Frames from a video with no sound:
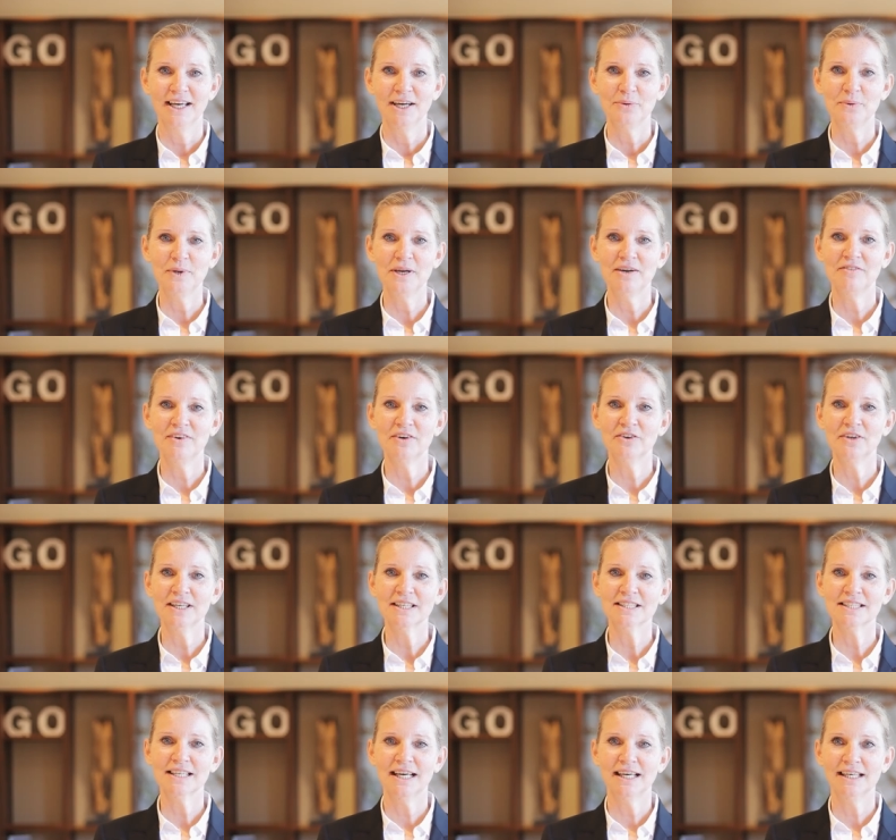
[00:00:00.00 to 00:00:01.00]
We are very
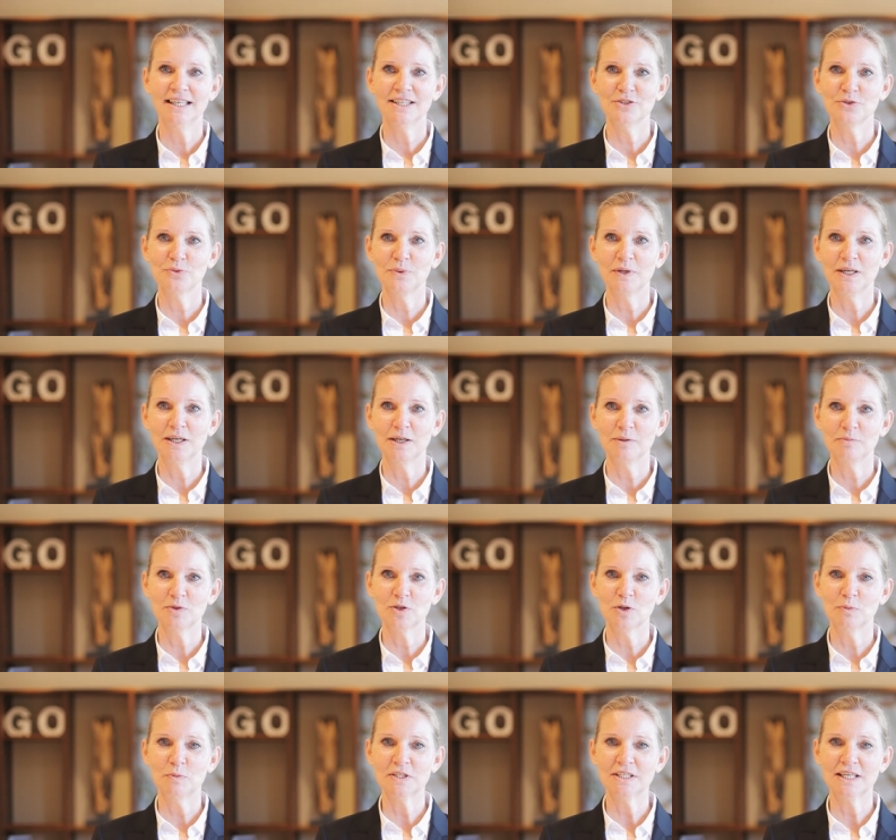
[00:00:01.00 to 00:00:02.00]
excited to welcome
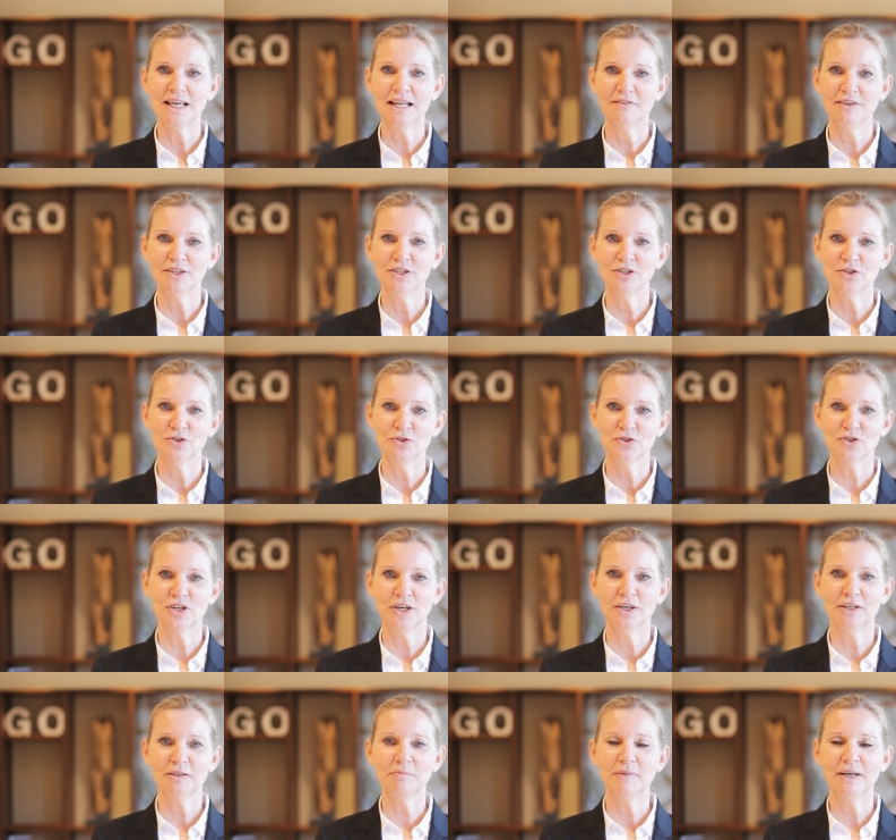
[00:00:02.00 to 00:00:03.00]
Thomas Levet to
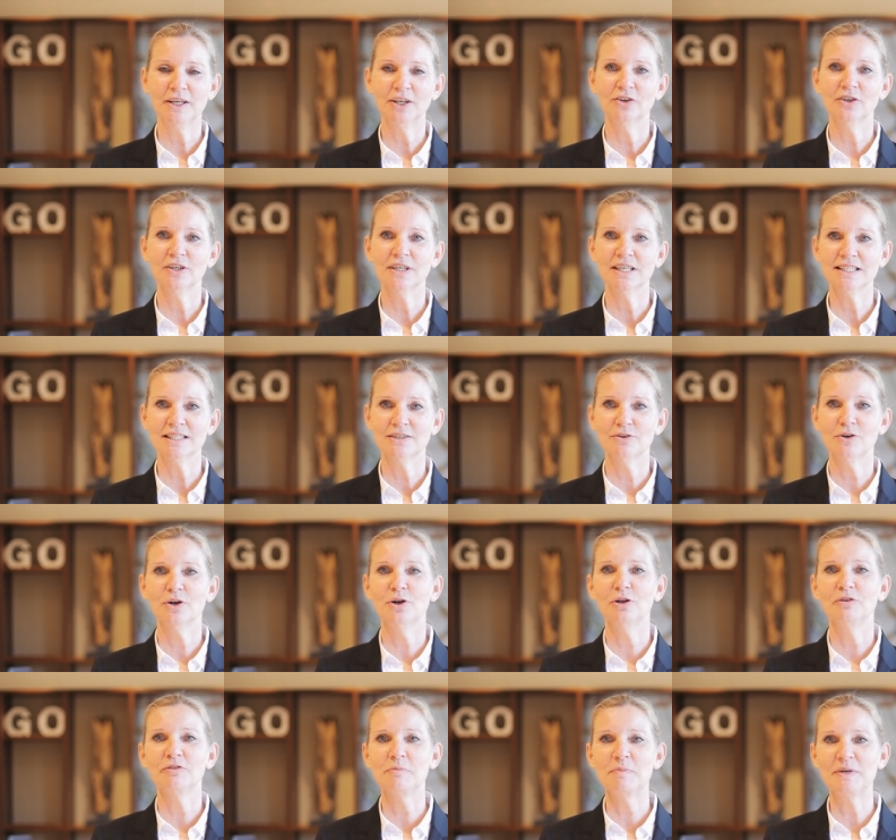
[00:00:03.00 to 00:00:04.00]
Sheraton Mallorca as our
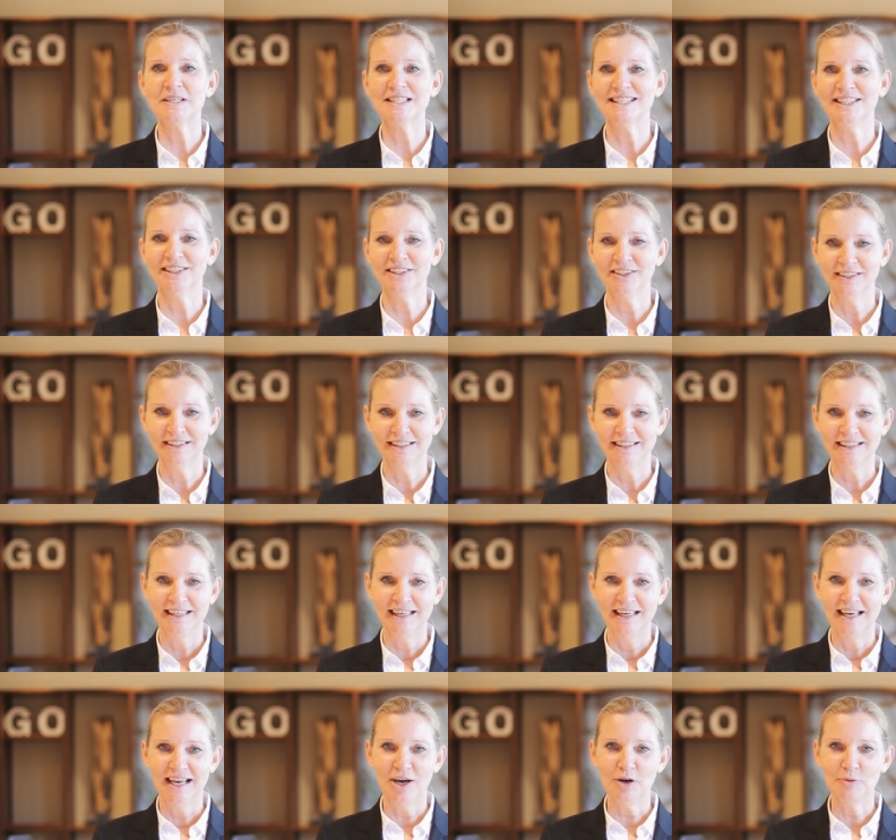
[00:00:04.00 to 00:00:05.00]
golf ambassador.
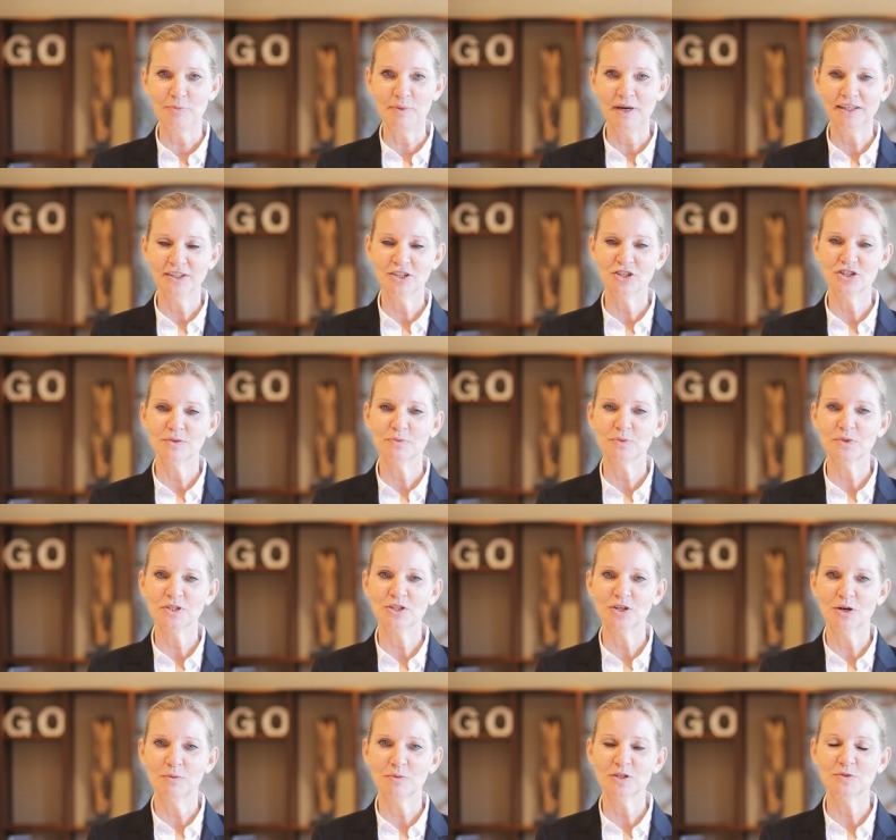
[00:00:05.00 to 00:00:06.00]
Our partnership with
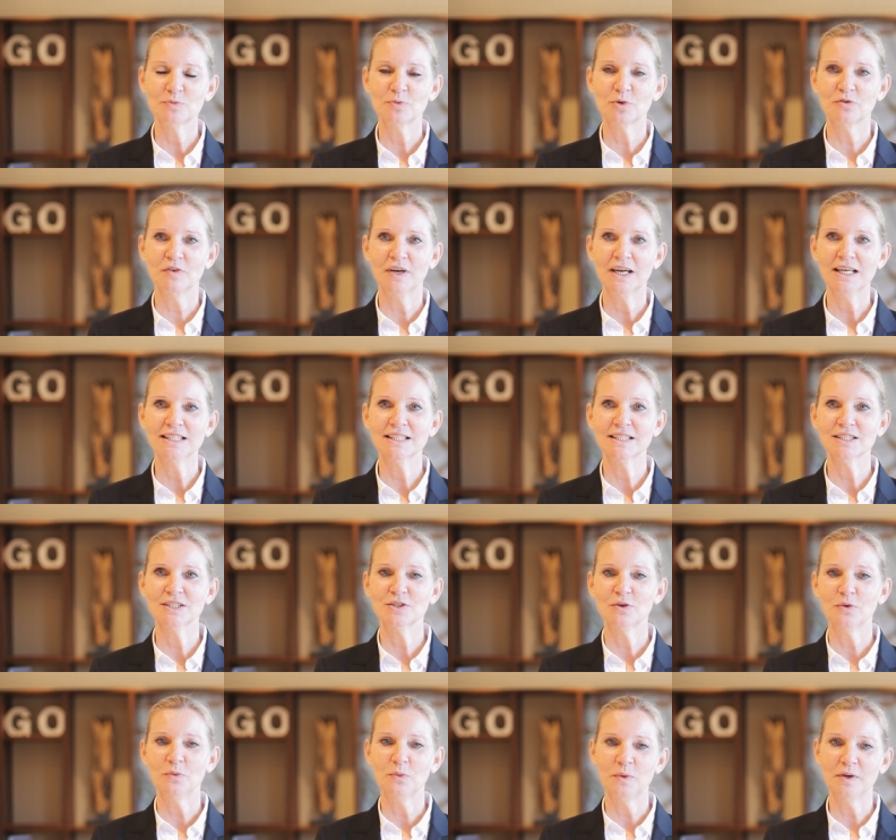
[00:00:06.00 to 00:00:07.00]
Thomas provides us
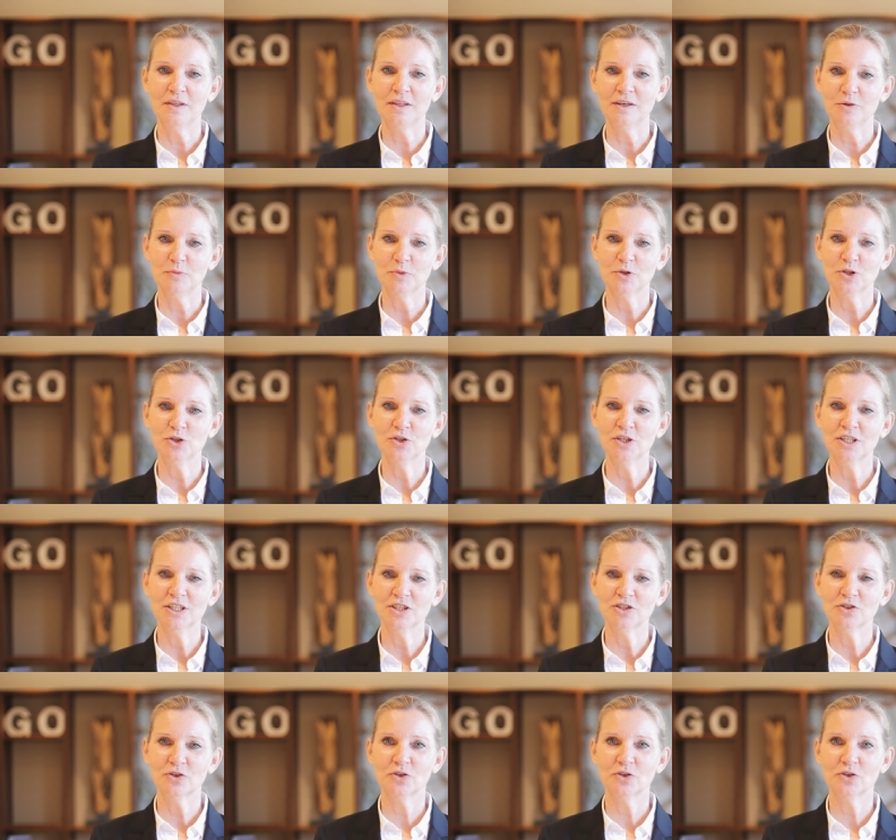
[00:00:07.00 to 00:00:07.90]
with the opportunity to